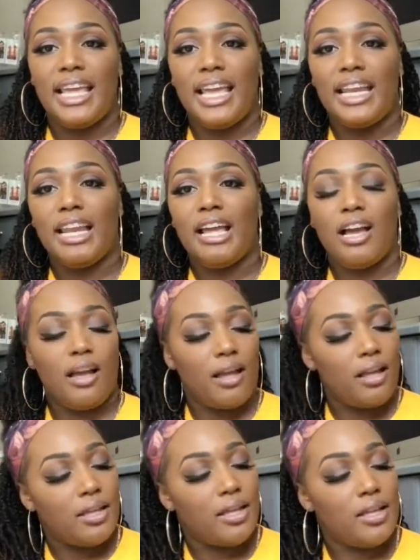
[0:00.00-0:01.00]
That,
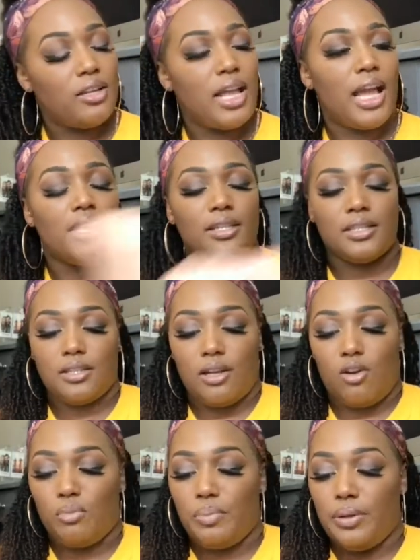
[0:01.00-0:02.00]
how does
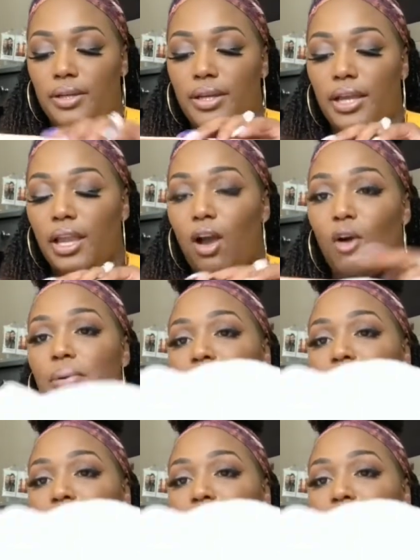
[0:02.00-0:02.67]
it open? It